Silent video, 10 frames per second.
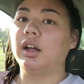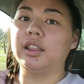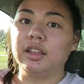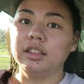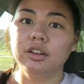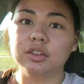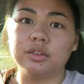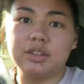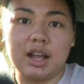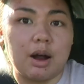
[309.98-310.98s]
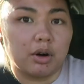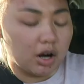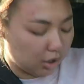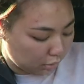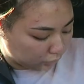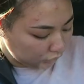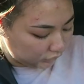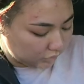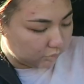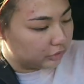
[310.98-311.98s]
I think they're using our
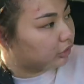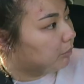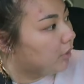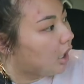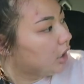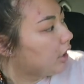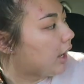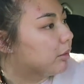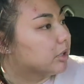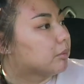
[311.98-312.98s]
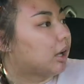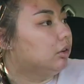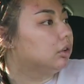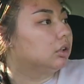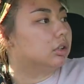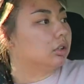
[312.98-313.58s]
hose, which I'm not happy about.